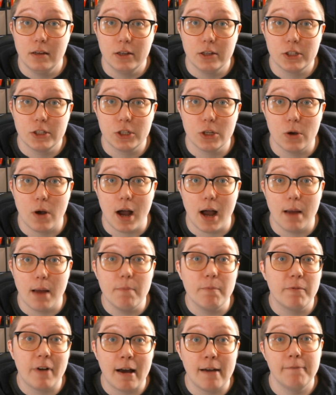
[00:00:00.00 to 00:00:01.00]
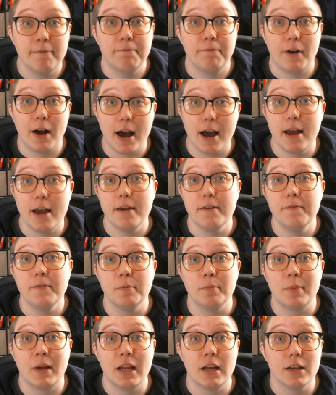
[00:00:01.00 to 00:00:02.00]
So I'm 5'5"
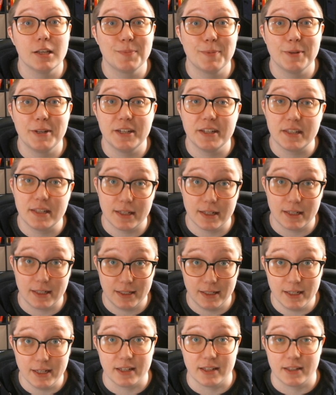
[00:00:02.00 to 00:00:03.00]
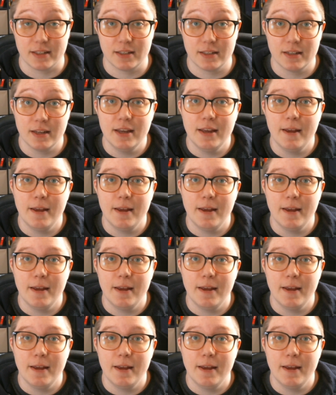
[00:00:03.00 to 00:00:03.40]
and my husband is 6'6".